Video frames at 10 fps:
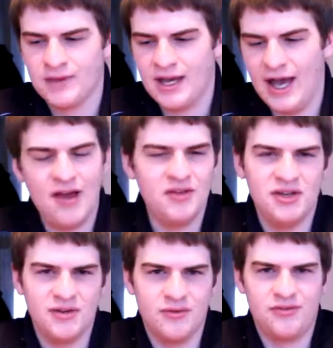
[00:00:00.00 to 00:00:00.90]
I haven't
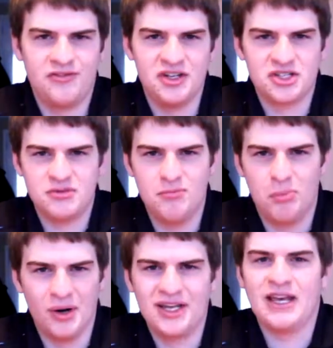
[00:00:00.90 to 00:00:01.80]
even finished
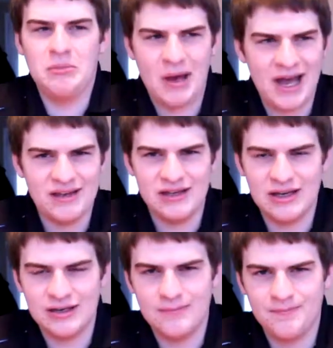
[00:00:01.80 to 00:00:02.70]
Breaking Bad
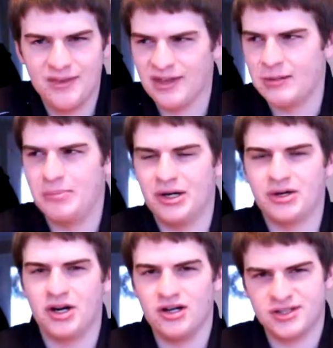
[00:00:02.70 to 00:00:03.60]
yet. And like
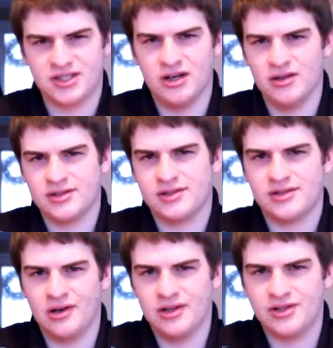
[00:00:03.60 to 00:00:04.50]
Better Call Saul is
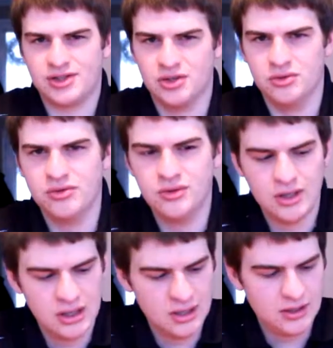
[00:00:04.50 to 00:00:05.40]
starting soon,
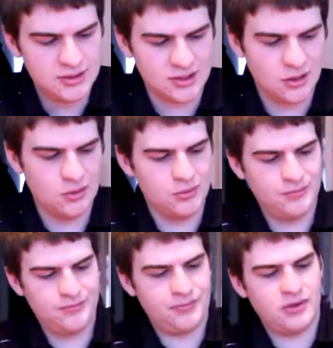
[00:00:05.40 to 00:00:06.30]

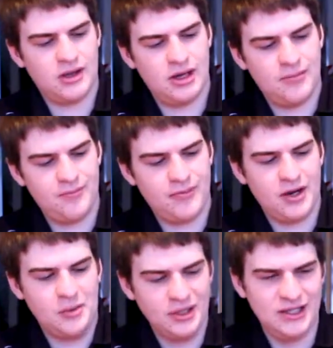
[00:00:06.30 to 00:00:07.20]
so
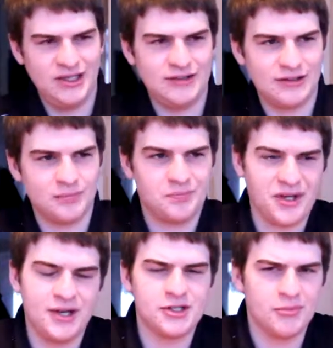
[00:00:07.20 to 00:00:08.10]
I really need to
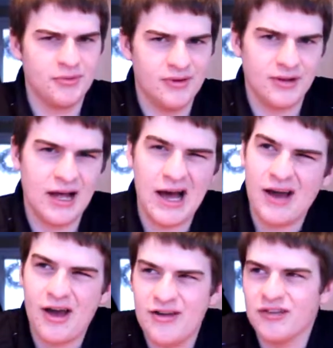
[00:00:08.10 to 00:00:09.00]
catch up. I
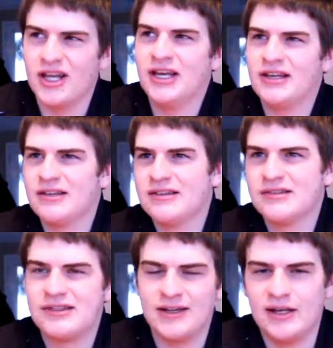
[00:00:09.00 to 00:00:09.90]
have like
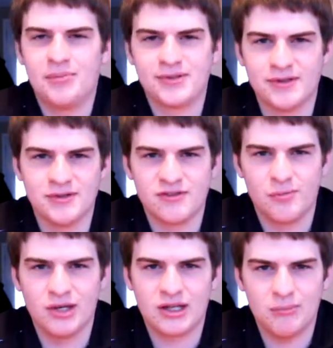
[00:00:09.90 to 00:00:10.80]
10 episodes of
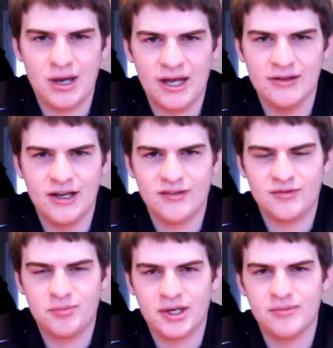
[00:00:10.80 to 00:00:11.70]
Breaking Bad
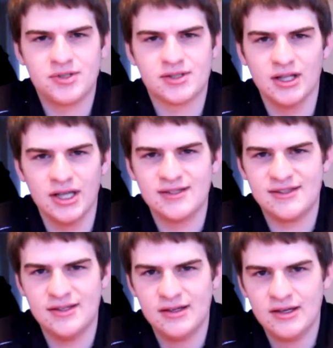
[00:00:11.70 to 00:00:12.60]
left, but I'm just
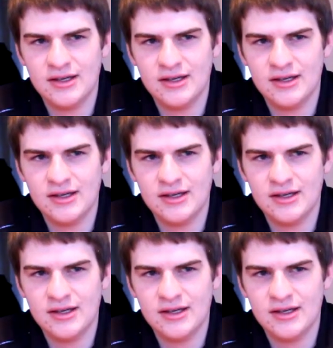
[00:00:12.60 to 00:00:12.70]
lazy.